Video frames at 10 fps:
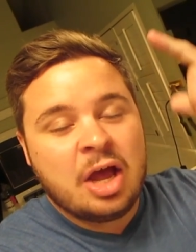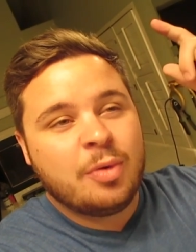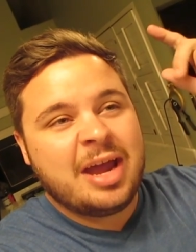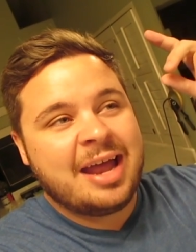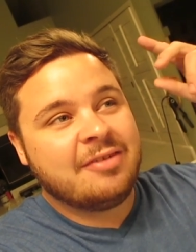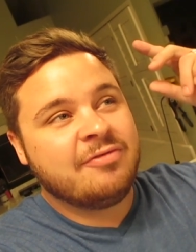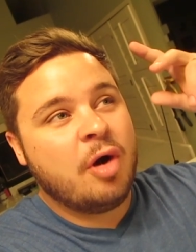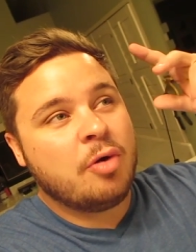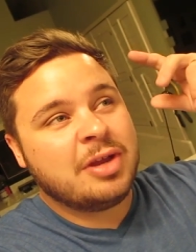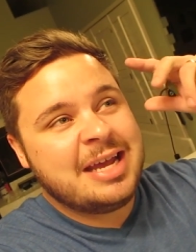We added
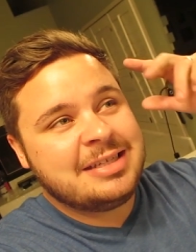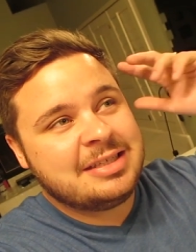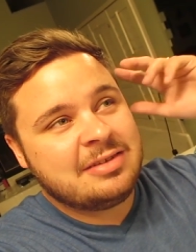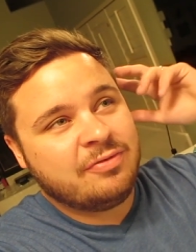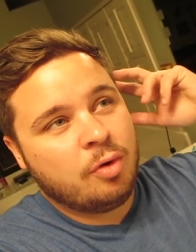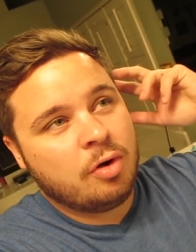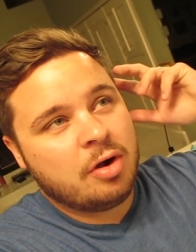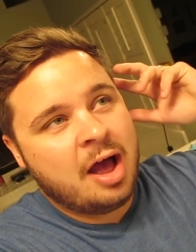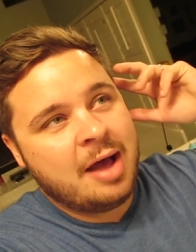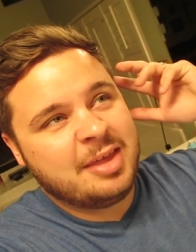phone cases for
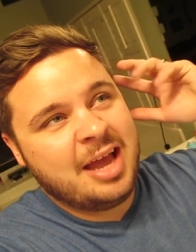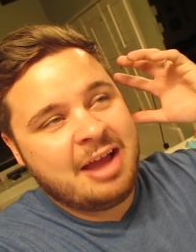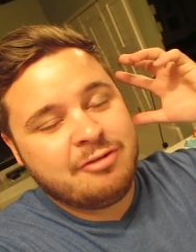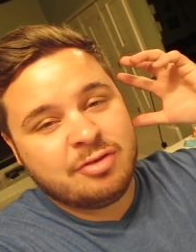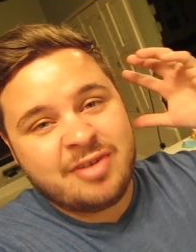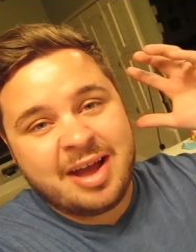the iPhone